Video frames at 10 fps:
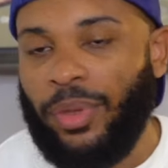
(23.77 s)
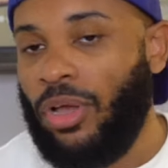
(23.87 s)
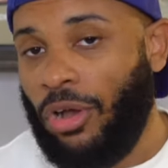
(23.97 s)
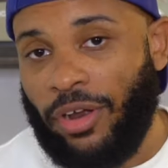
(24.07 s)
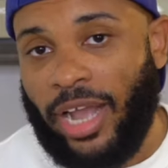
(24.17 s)
We
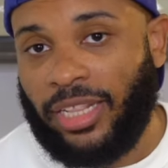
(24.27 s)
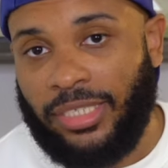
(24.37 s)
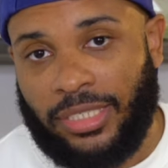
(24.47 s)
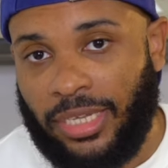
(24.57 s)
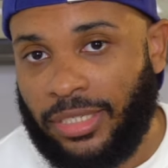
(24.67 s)
gonna crack
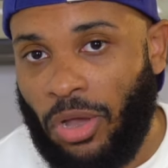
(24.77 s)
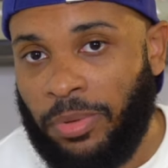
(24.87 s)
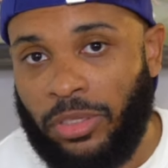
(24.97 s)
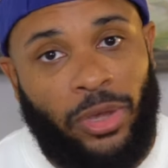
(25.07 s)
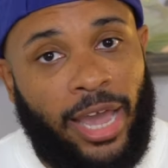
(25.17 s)
these things
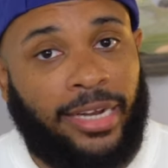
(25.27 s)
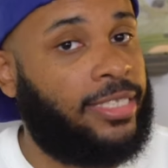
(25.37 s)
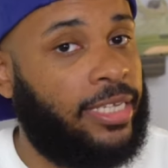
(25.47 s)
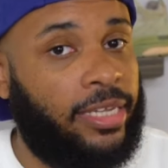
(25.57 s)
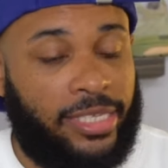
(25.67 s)
open. You gotta
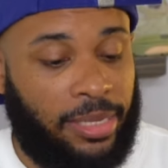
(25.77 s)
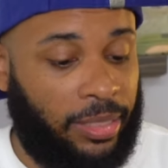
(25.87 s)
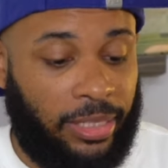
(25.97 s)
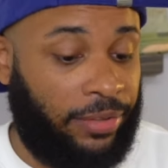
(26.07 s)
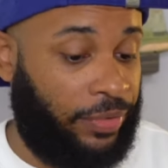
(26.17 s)
see it to
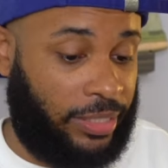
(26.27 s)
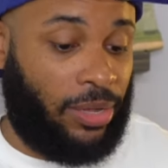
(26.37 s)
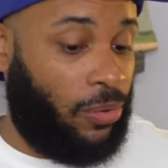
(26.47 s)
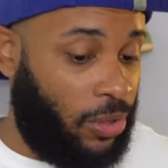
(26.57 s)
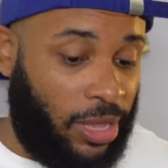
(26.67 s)
believe it.
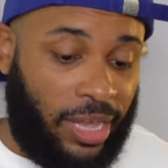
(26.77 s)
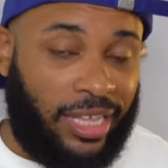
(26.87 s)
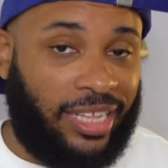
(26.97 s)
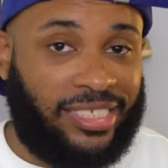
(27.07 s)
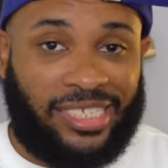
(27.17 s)
So
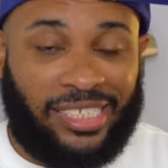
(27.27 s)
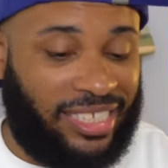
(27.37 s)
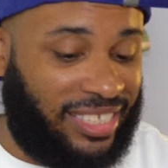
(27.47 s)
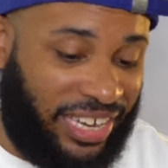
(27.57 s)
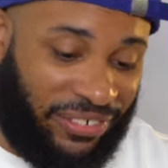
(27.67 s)
let's
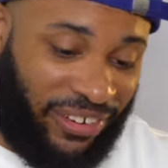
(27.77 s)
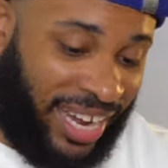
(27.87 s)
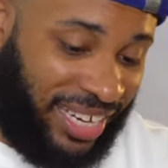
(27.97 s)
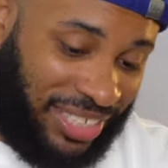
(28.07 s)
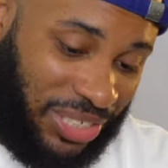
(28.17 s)
let's get
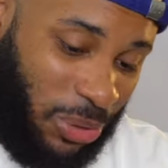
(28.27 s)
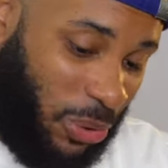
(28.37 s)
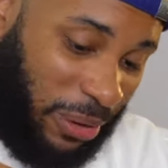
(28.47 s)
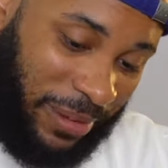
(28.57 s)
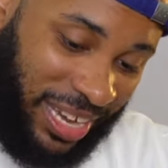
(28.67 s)
right
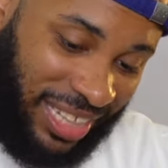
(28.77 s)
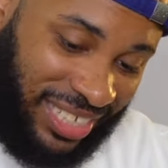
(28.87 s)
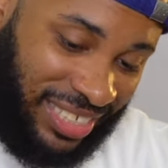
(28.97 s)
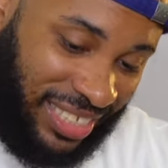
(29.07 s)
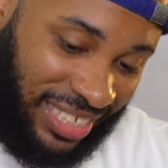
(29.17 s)
into it, man.
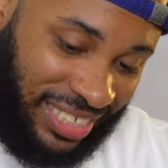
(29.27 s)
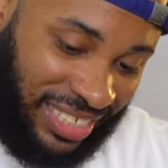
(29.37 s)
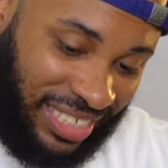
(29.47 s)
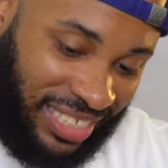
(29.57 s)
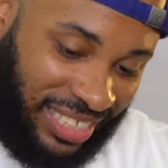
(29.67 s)
Let's let's see.